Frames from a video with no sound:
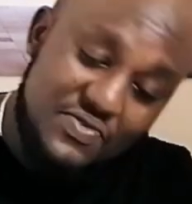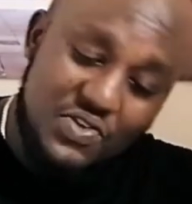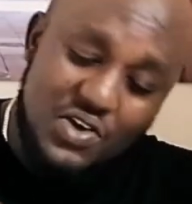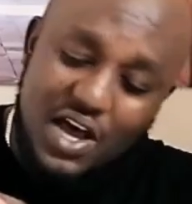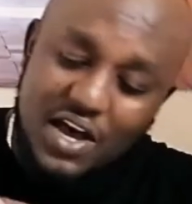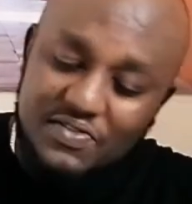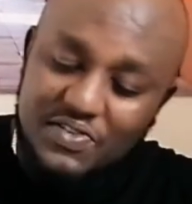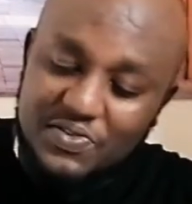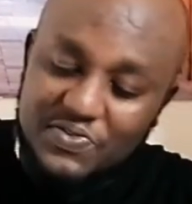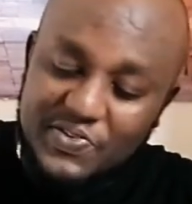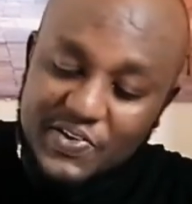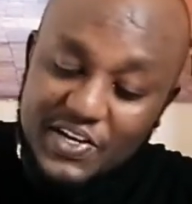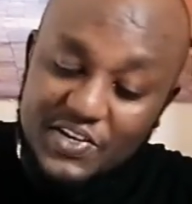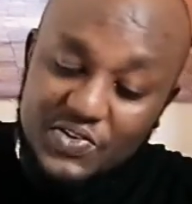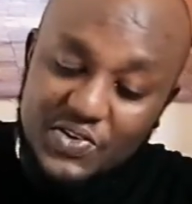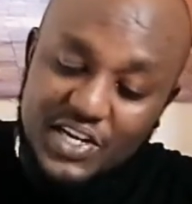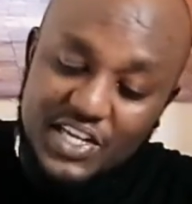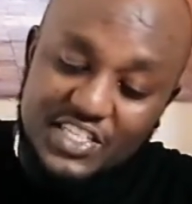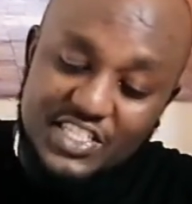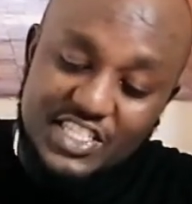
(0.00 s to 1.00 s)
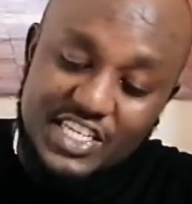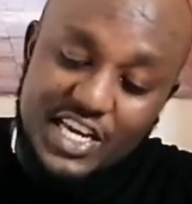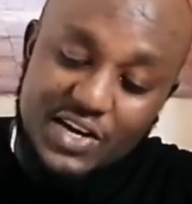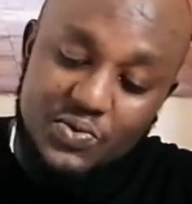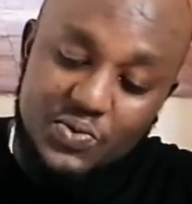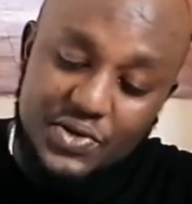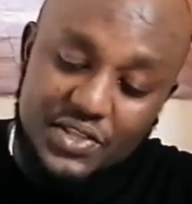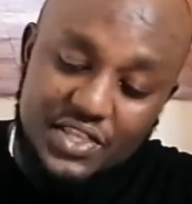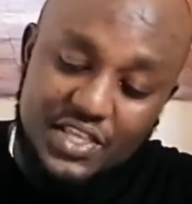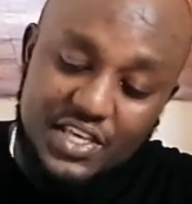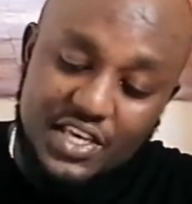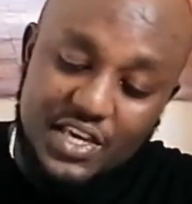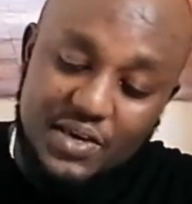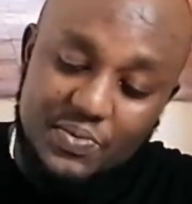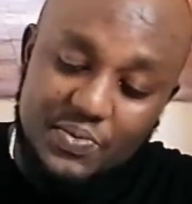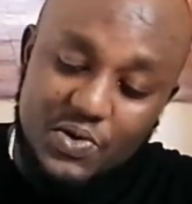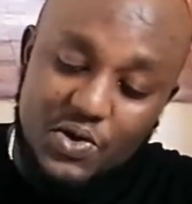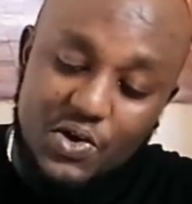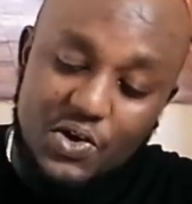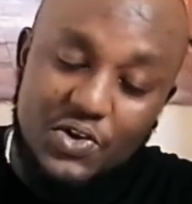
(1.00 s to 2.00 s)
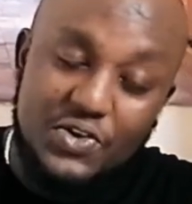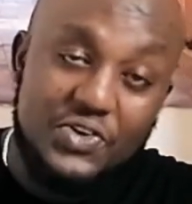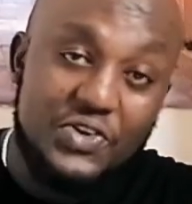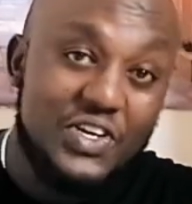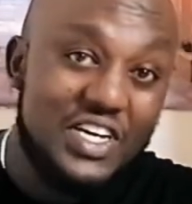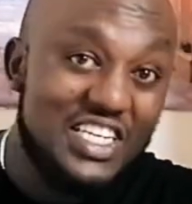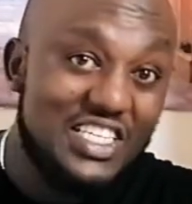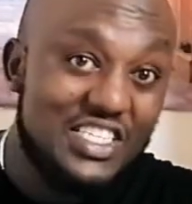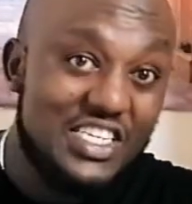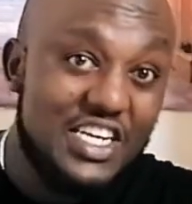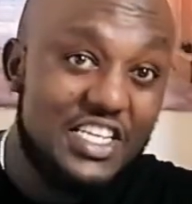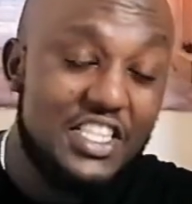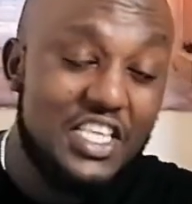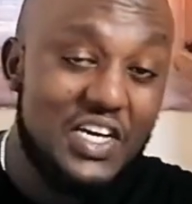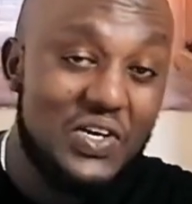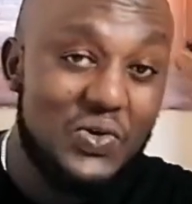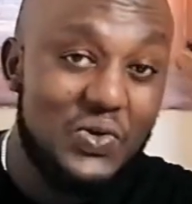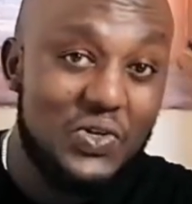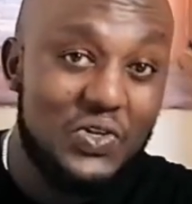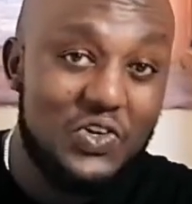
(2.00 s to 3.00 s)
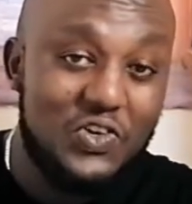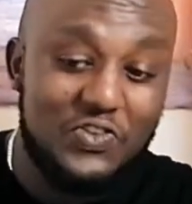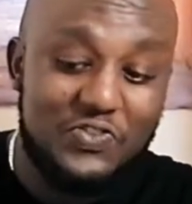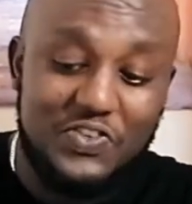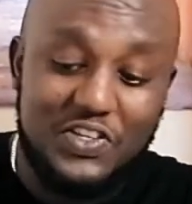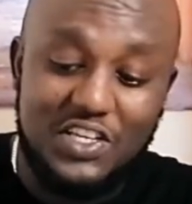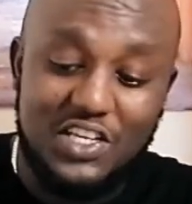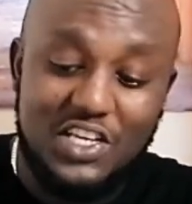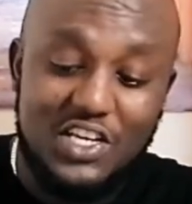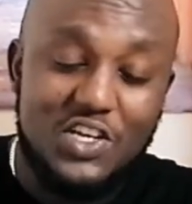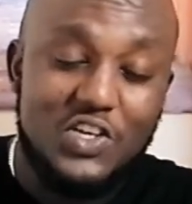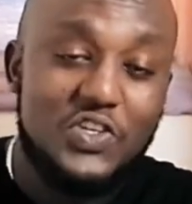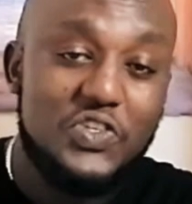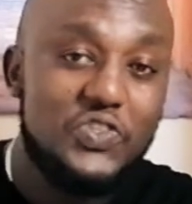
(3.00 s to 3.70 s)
So if you have a friend, you can share with him, or you can drain the whole coffee